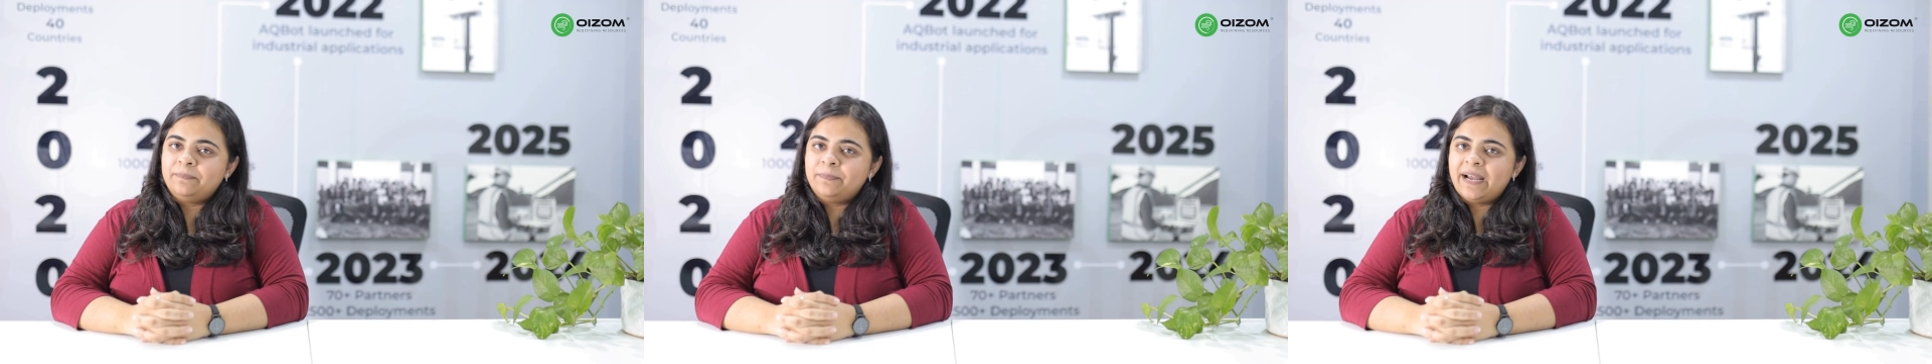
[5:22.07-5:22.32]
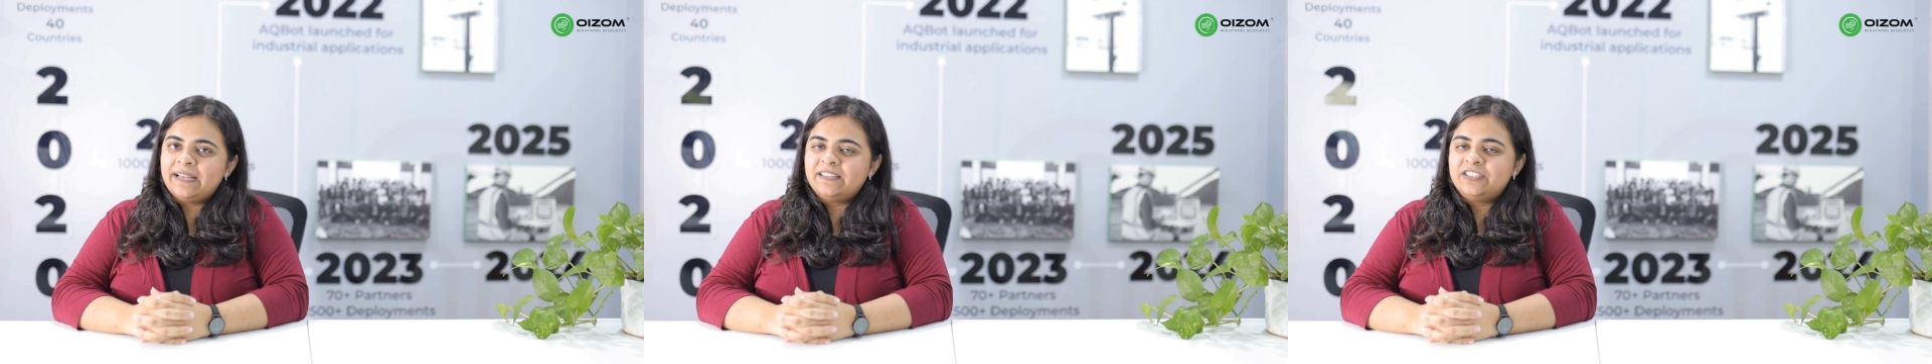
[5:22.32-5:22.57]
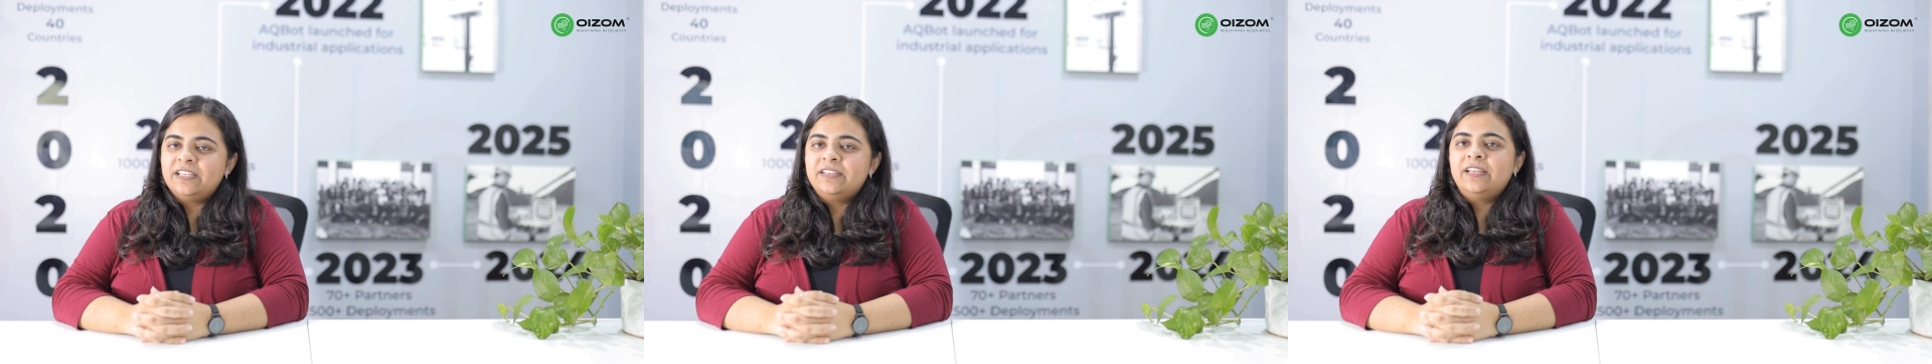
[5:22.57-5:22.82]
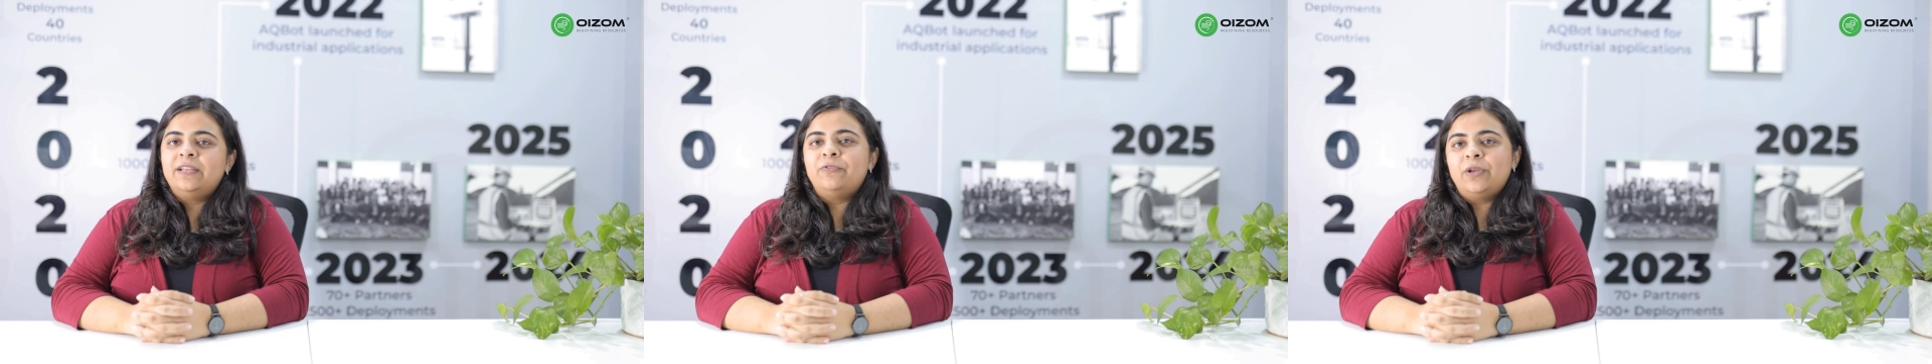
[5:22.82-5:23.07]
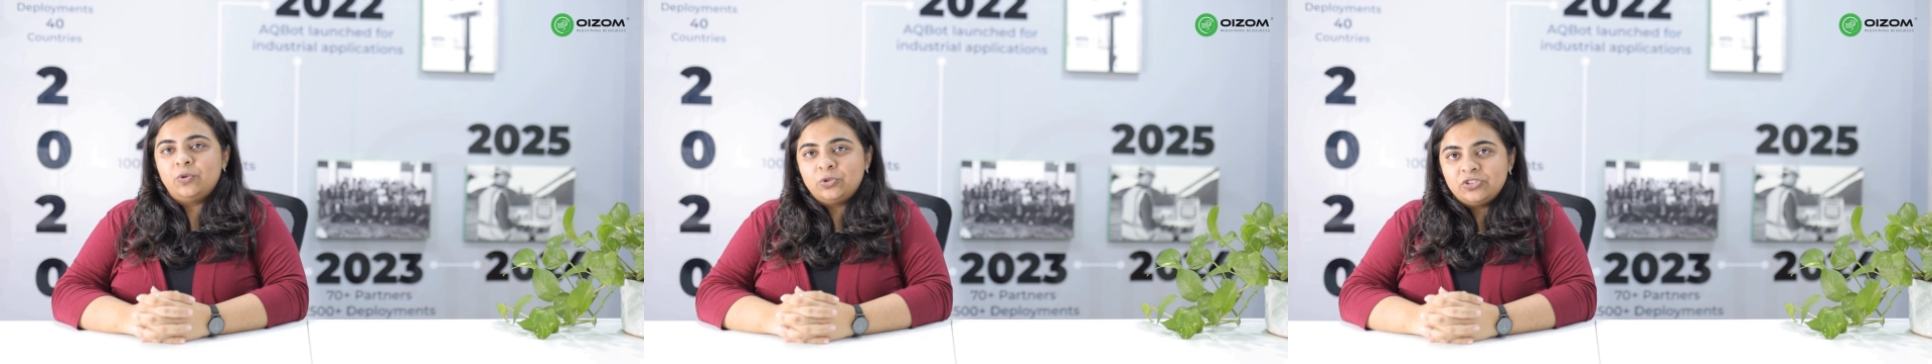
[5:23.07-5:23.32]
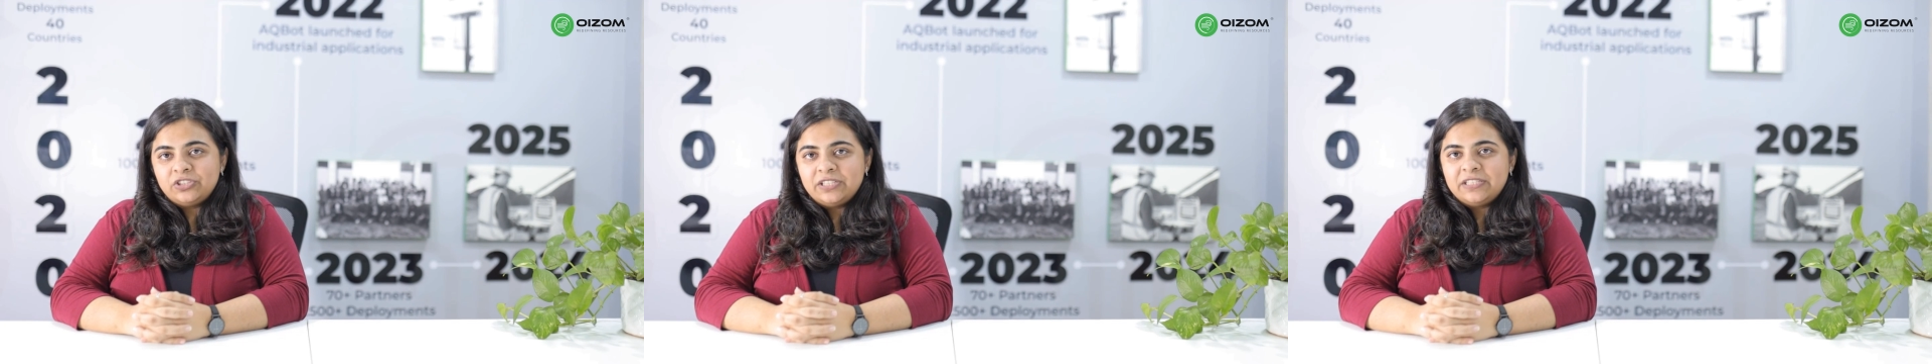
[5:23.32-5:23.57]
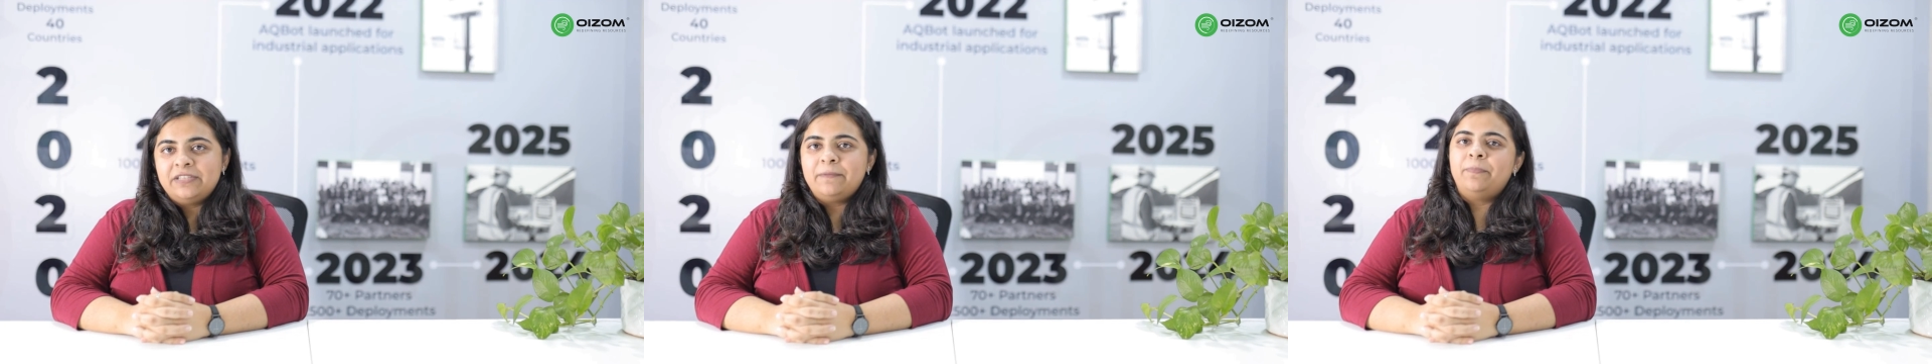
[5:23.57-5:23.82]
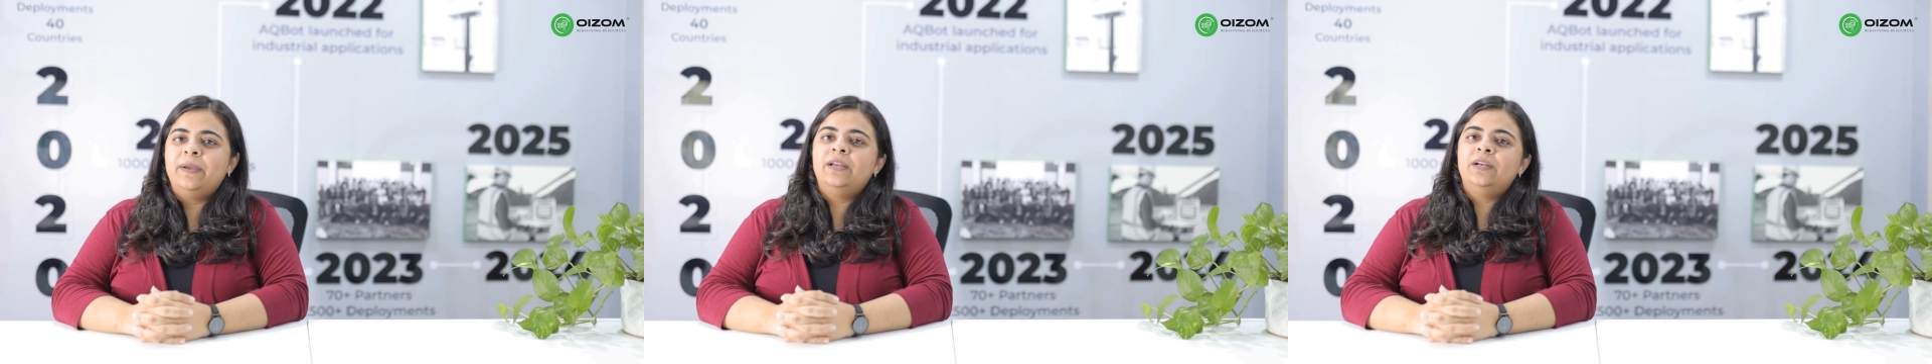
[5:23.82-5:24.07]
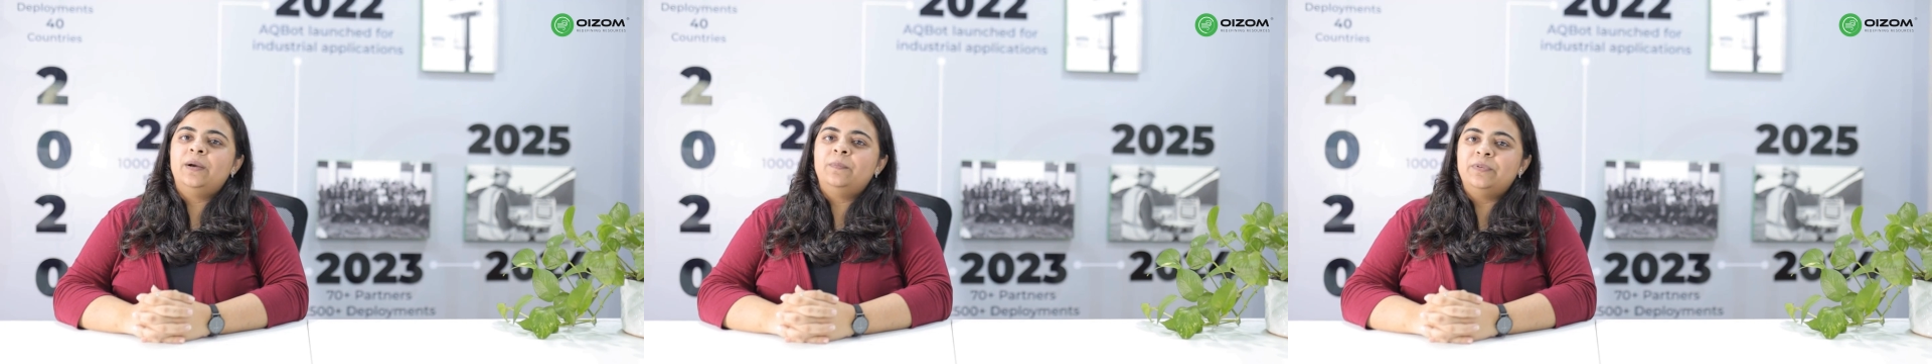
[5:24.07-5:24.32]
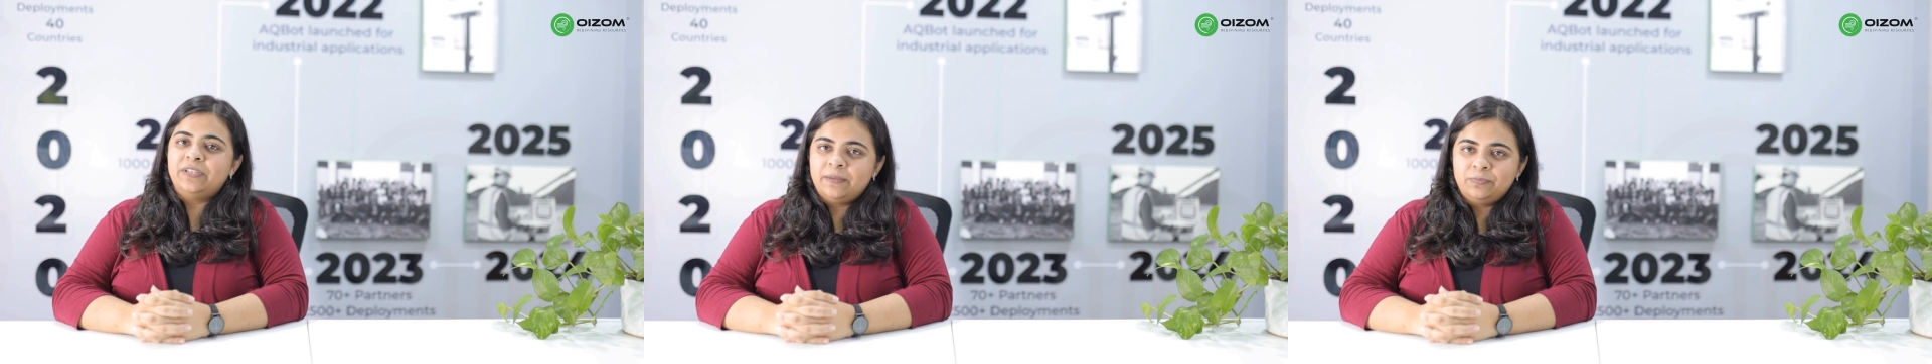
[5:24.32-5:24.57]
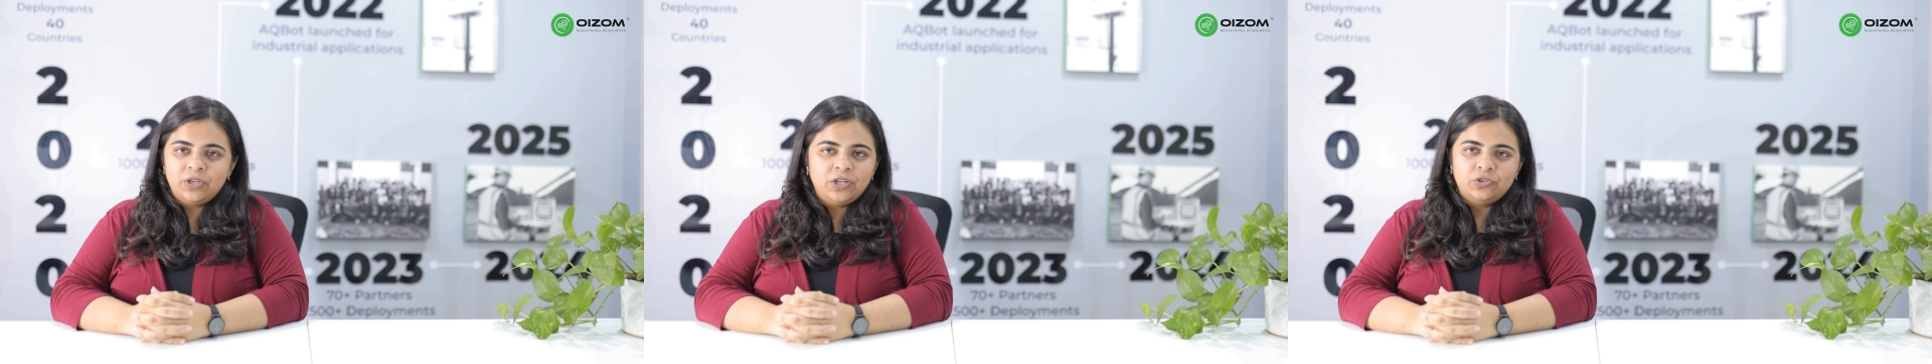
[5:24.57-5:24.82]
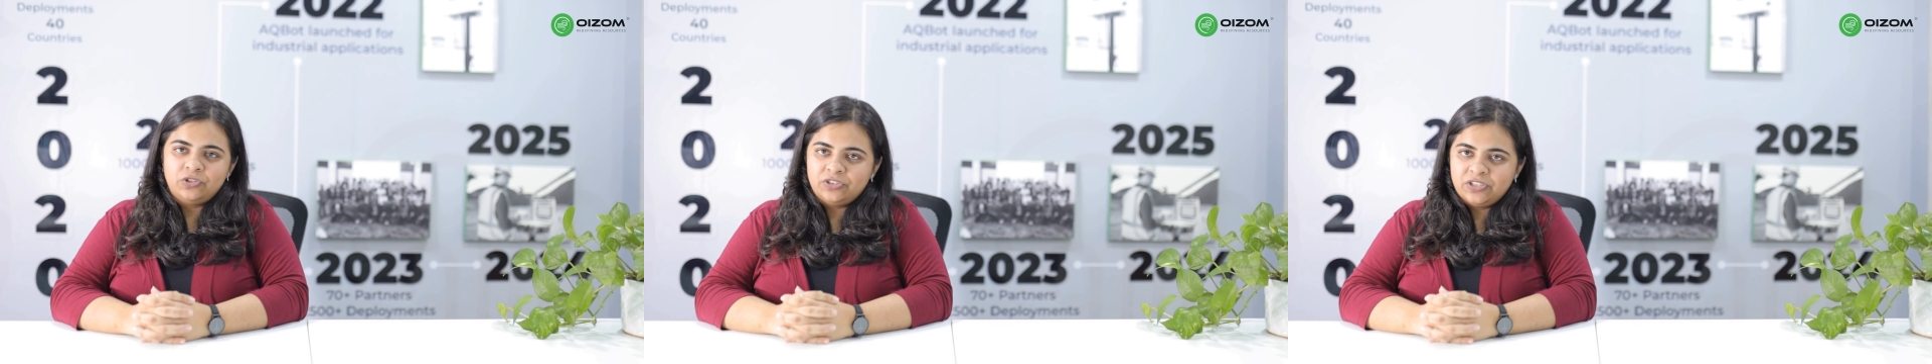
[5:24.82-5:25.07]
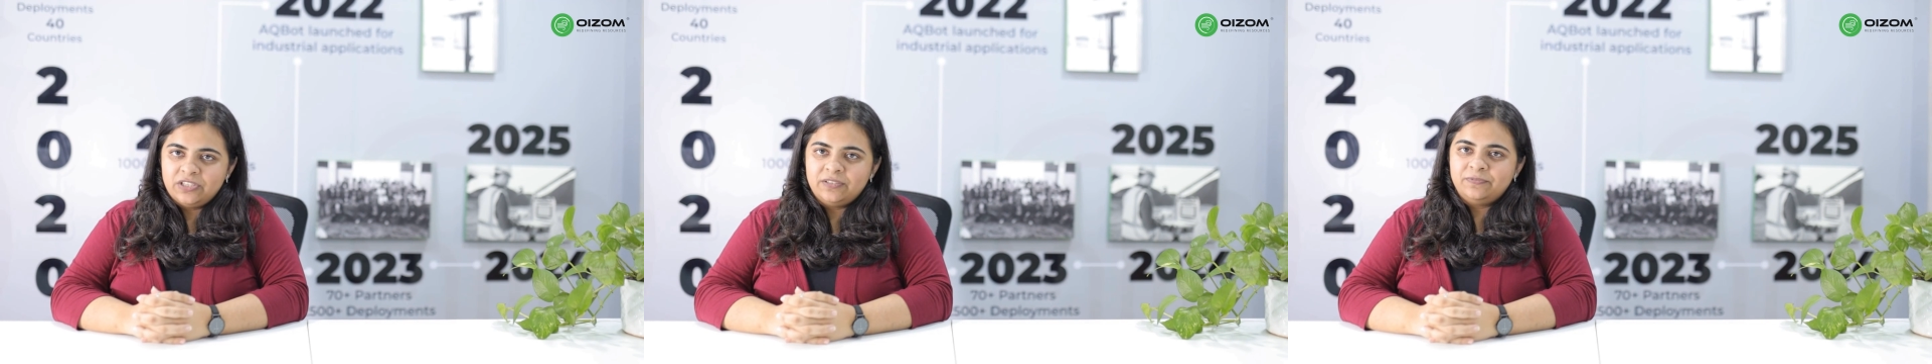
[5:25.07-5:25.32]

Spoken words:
managing TVOCs becomes a priority.